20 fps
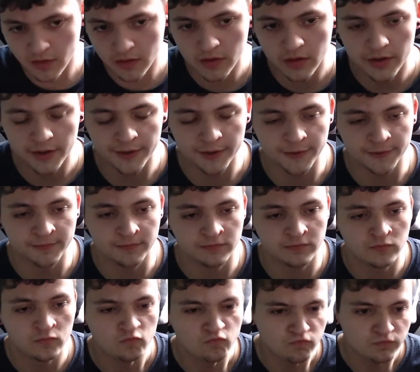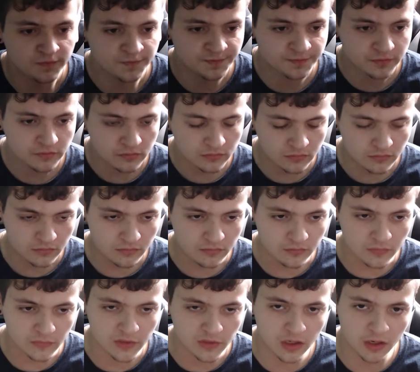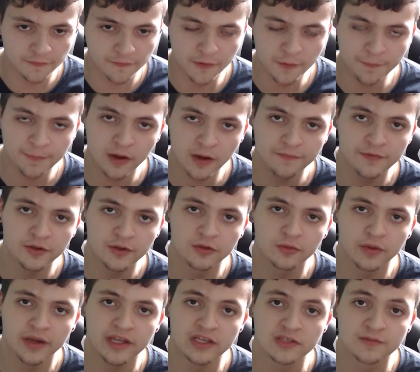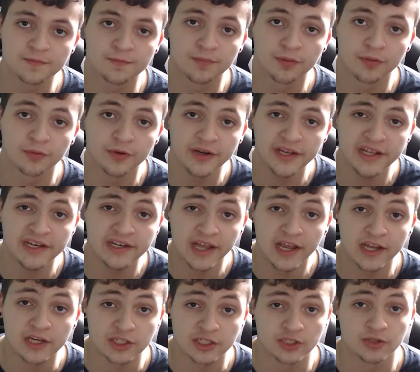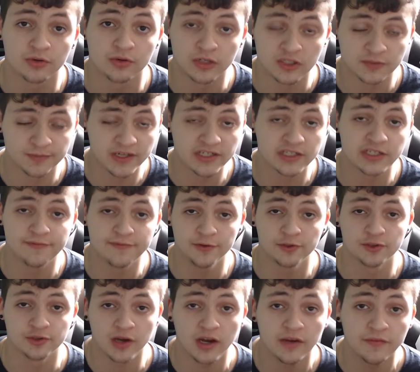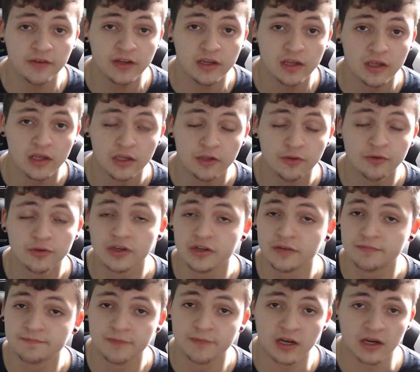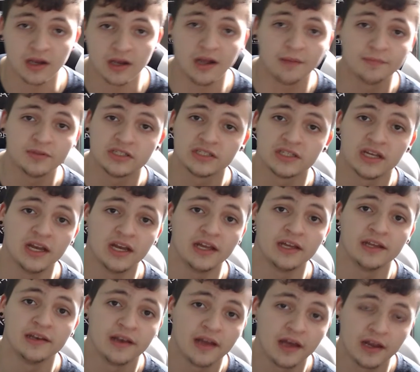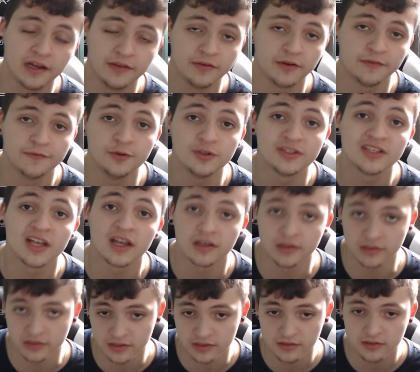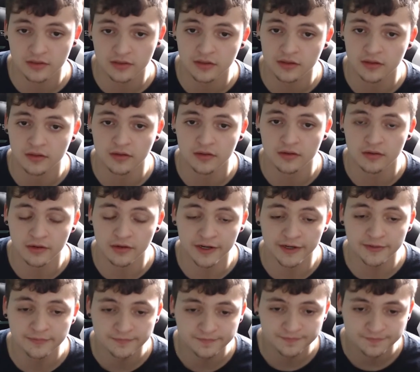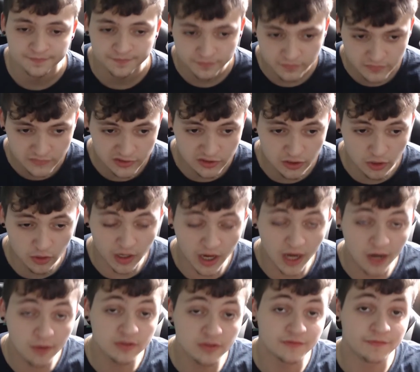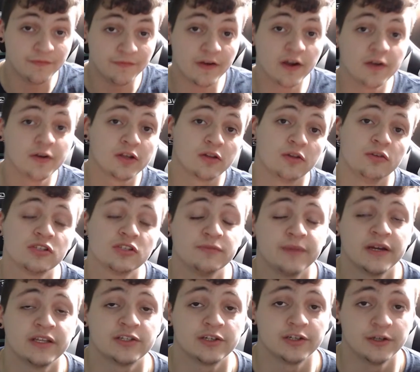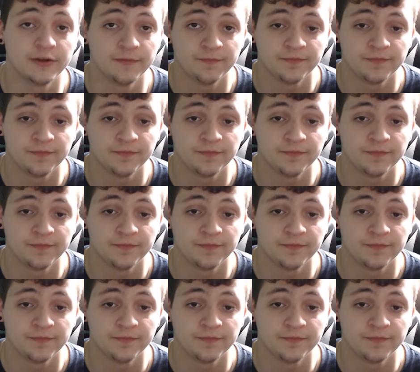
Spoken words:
a football field away is pretty dang short, especially if you're driving. You could accomplish that in not even a few seconds, right? So I was very close to my turn.